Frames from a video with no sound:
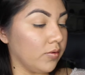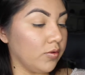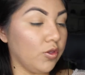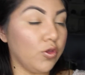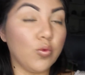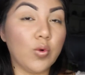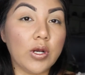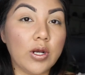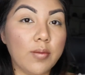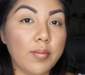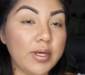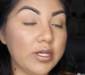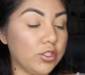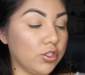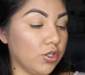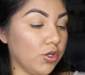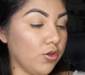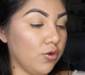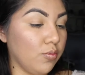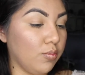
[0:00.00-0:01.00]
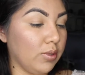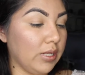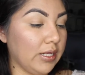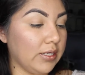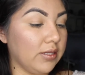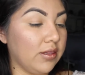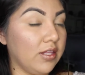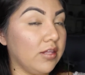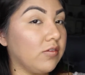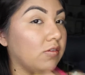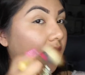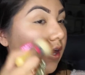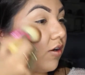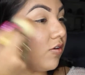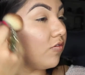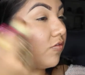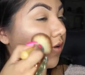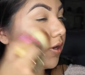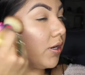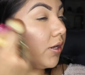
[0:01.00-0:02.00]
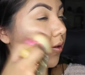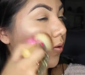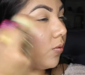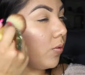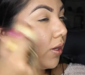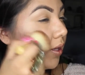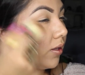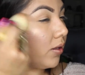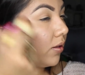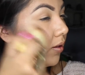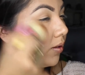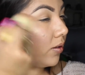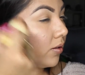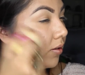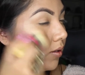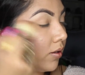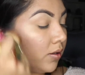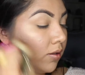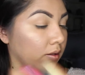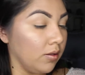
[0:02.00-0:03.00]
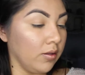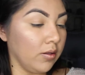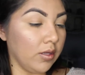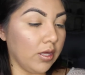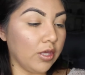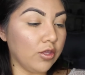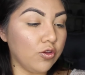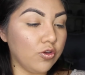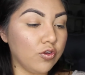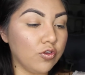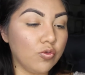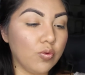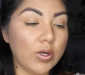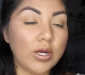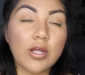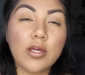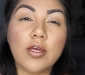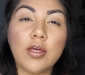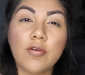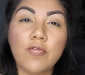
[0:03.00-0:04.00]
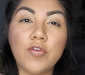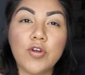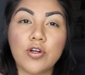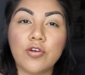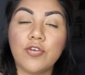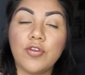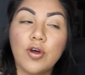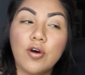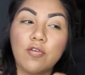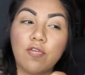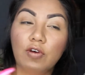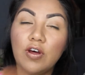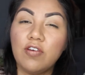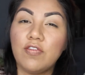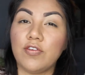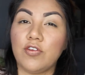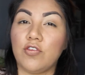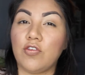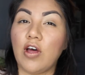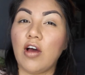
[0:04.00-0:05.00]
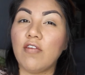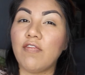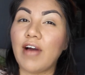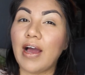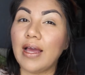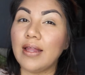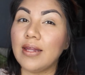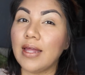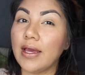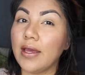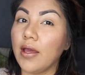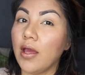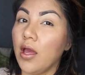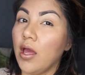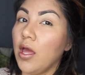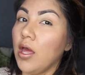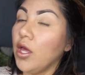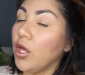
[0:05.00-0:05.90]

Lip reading: You want to make sure you blend this out very well. And you just want to give yourself a soft highlight.